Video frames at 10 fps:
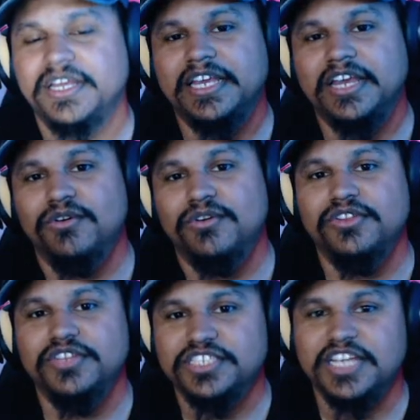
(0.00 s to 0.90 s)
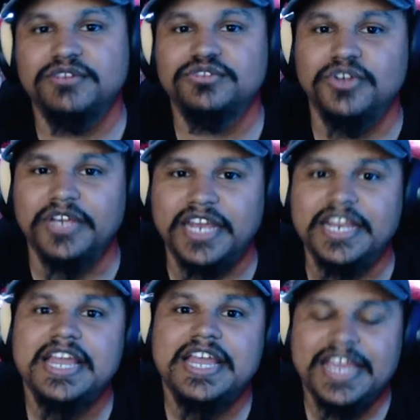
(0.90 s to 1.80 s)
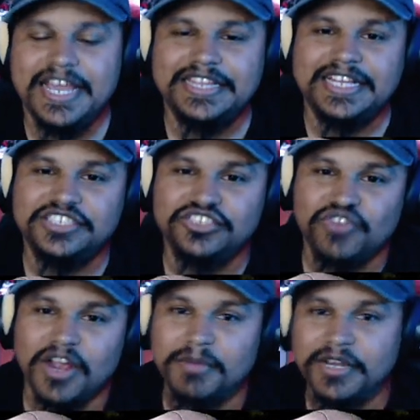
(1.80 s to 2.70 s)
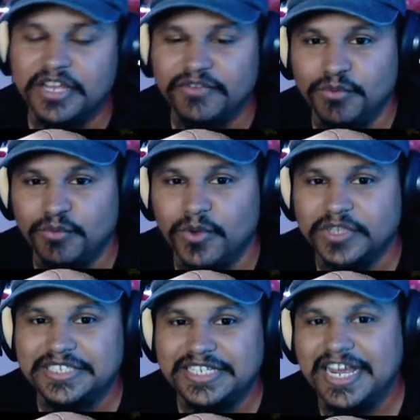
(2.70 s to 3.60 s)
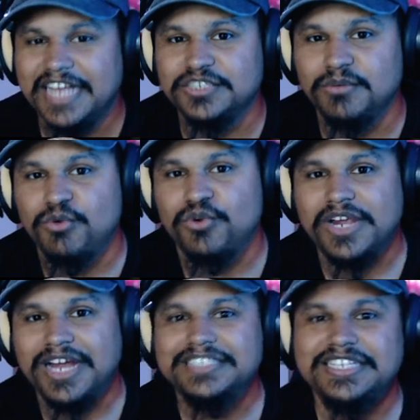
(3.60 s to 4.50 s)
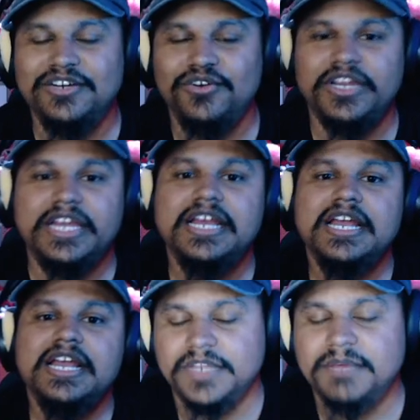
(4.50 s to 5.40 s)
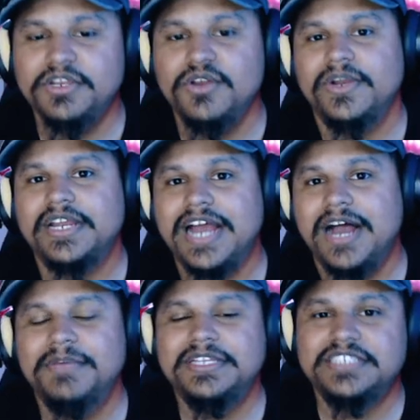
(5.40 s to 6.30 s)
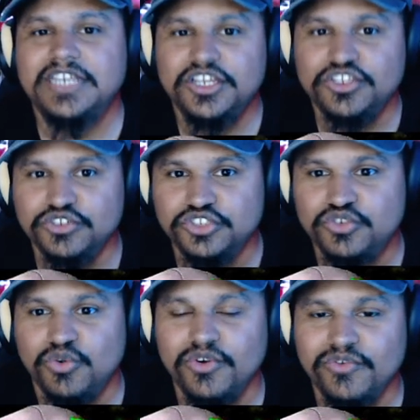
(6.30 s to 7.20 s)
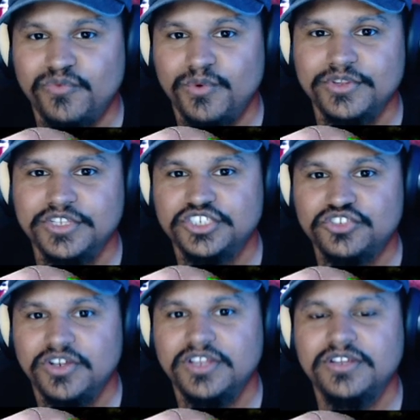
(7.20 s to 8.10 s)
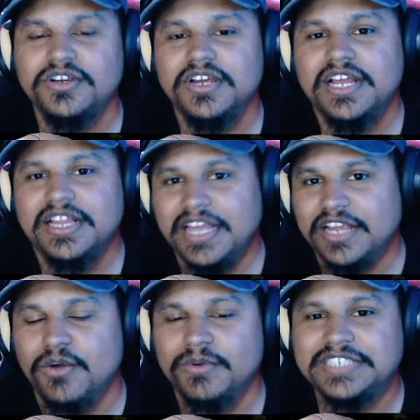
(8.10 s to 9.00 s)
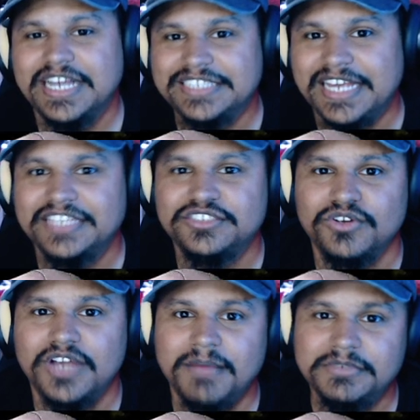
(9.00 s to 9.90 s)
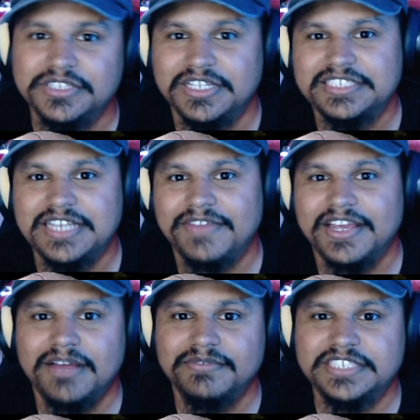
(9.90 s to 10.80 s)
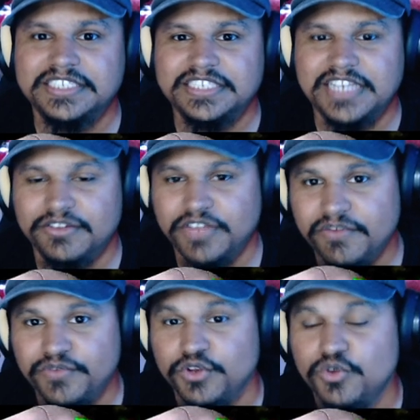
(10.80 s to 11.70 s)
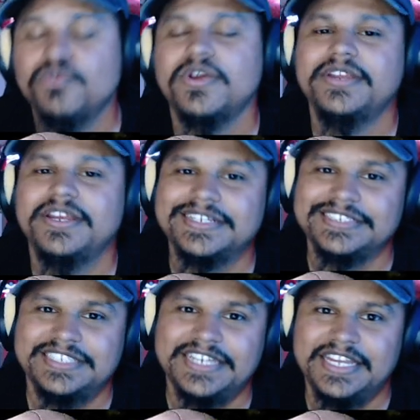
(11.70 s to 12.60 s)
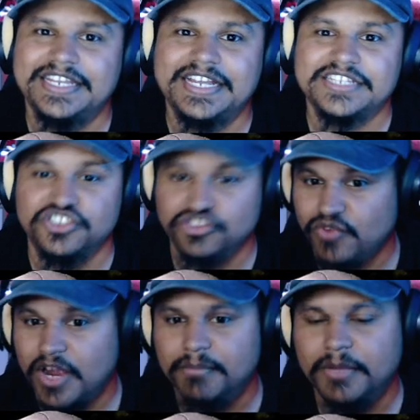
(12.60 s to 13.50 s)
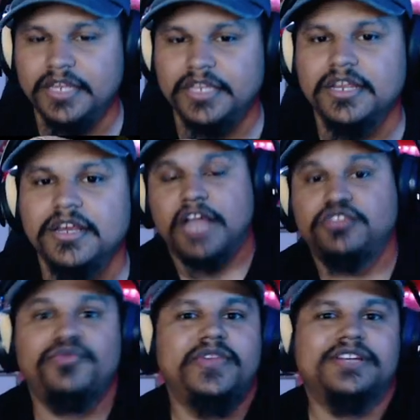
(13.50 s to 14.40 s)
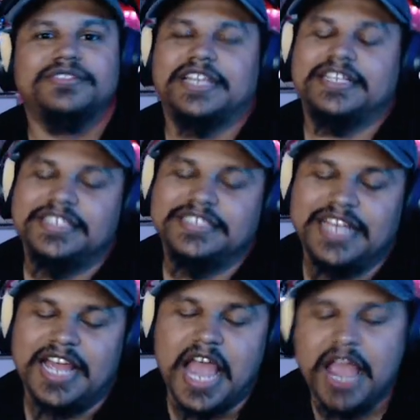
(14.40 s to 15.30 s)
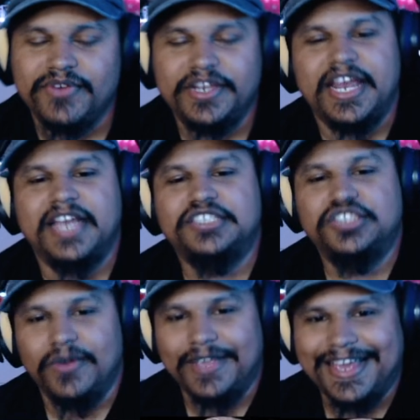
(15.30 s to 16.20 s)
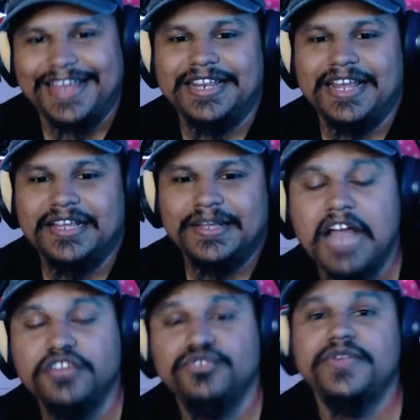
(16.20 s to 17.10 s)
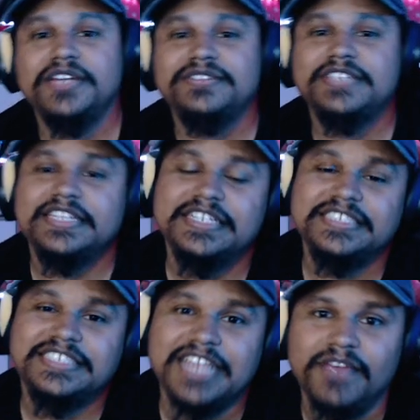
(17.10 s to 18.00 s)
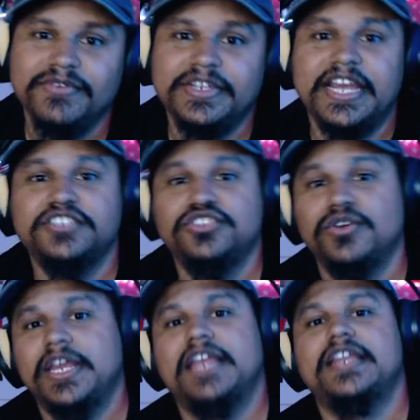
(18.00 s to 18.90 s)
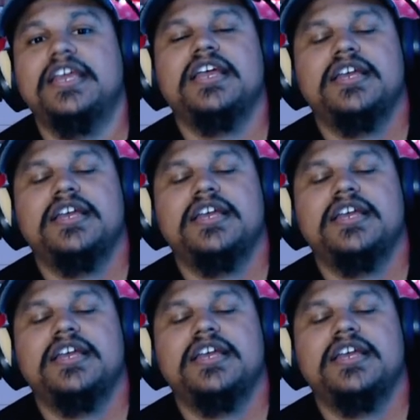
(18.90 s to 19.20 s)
playing it on the channel. So again, hit that subscribe button if you want to catch more content on it. Let me know in the comments your score for this trailer. Like always, guys, I answer all comments, so let's have that conversation down there. If you're new around here, consider hitting that subscribe button. I do videos like this every day, so again, I do videos like this every day, so again,